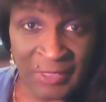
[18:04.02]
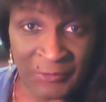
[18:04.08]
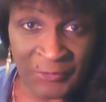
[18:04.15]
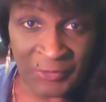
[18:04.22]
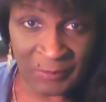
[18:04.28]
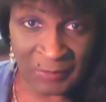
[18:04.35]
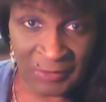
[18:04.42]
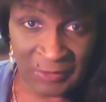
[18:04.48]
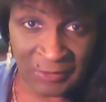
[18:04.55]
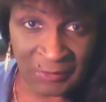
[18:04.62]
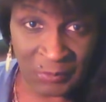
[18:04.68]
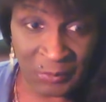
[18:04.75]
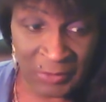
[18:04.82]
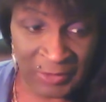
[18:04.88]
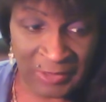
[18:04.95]
going to be a
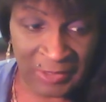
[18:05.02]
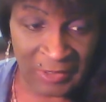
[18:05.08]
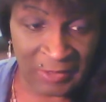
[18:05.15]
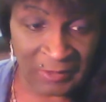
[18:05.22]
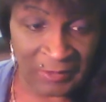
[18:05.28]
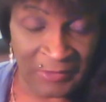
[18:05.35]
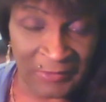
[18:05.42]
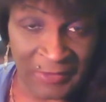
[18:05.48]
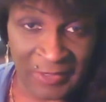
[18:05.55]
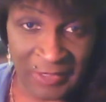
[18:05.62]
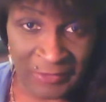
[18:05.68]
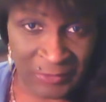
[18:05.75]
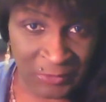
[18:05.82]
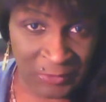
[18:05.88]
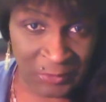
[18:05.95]
good workout, and I
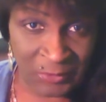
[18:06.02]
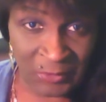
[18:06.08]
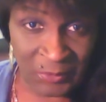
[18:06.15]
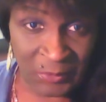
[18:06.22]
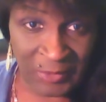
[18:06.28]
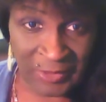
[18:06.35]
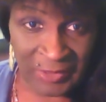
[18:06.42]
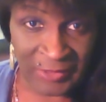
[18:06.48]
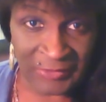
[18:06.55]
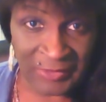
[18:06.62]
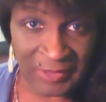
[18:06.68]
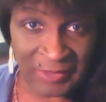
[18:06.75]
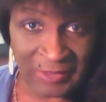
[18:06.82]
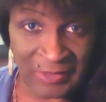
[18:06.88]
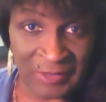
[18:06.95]
was going to do 2 workouts
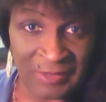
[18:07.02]
that day.